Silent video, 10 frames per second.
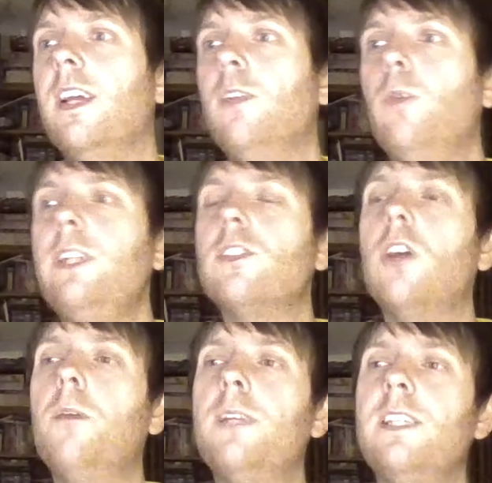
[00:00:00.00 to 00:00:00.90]
In which
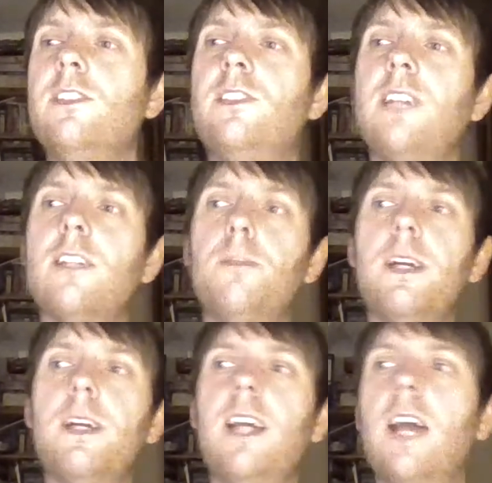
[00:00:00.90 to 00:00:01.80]
comedy is
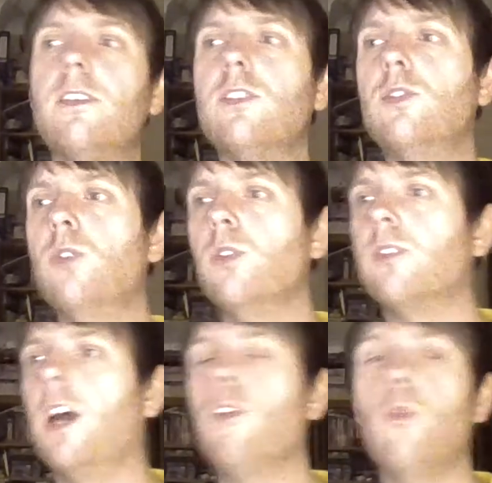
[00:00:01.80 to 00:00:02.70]
Jasper Carrot's
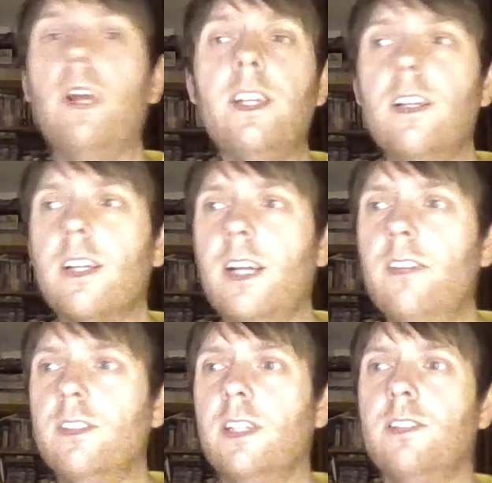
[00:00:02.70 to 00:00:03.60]
daughter a regular
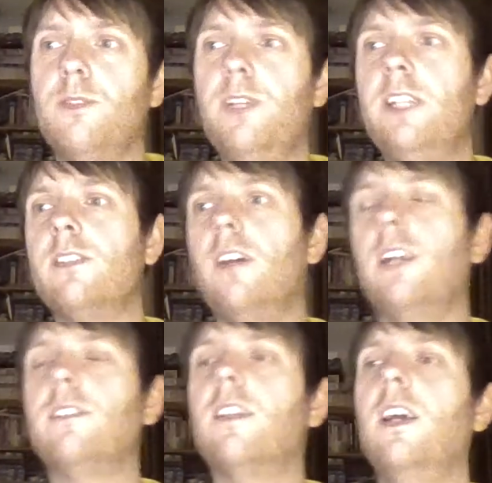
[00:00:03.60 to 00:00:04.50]
character? Is it Phoenix
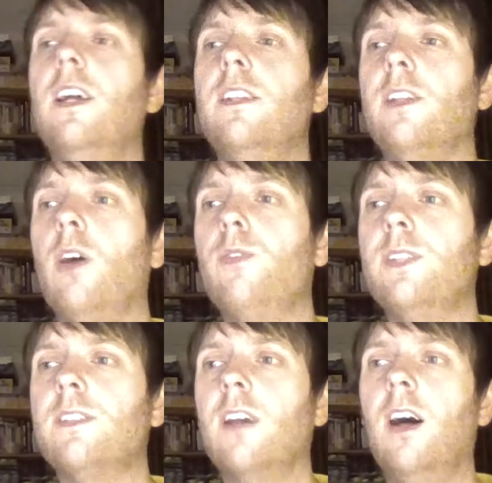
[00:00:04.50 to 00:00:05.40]
Nights, The
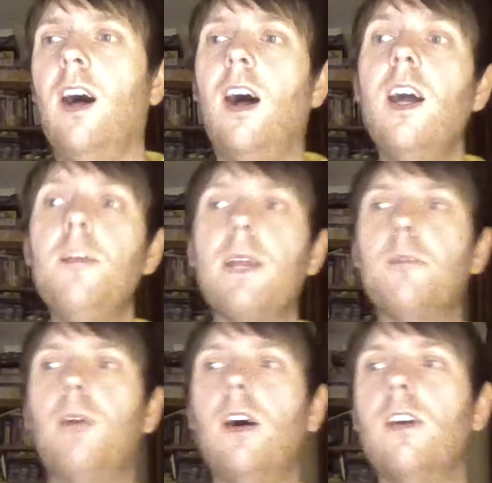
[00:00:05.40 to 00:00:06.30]
Office, I'm
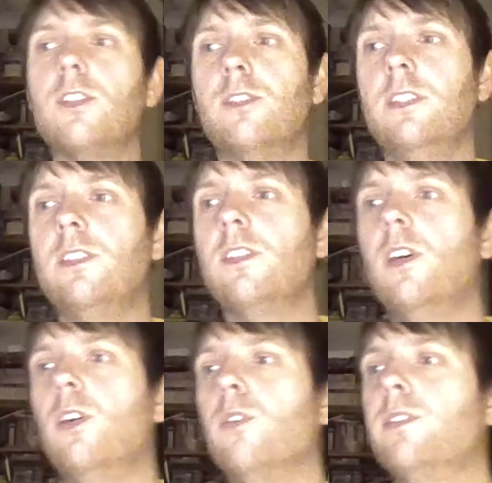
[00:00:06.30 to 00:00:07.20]
Alan Partridge,
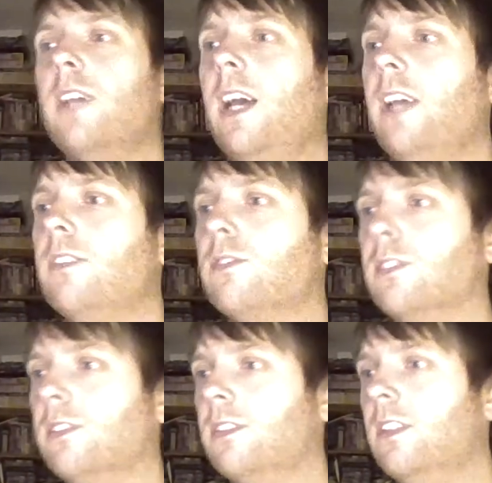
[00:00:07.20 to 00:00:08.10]
or is it
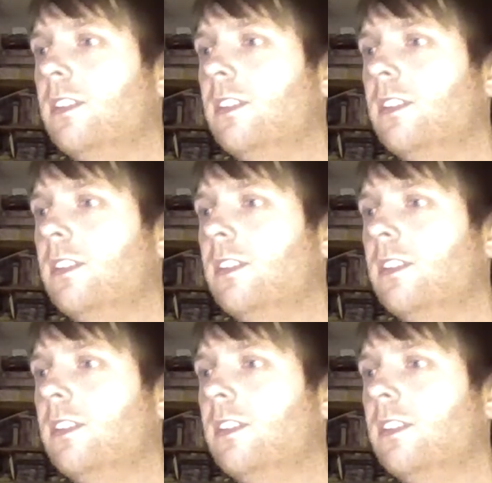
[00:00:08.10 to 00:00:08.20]
Extras?